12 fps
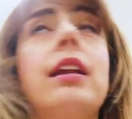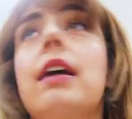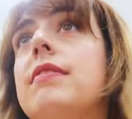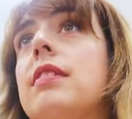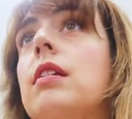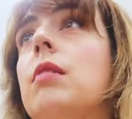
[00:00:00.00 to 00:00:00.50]
I've
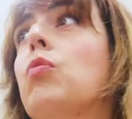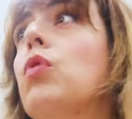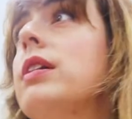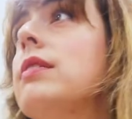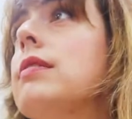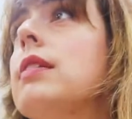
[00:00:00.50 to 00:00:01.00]
seen them
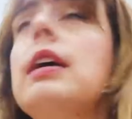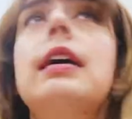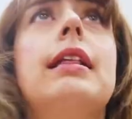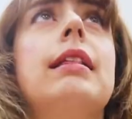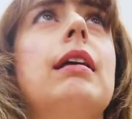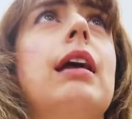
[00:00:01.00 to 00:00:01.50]
once,
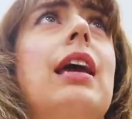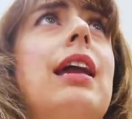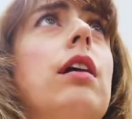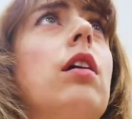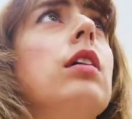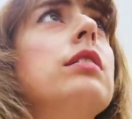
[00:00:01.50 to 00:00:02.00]
like
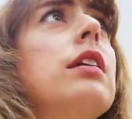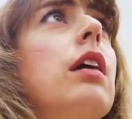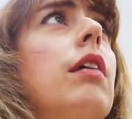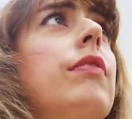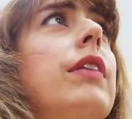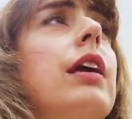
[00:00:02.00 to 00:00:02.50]
at a Kaldi
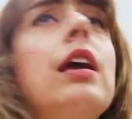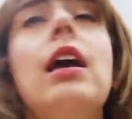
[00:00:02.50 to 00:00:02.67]
Coffee,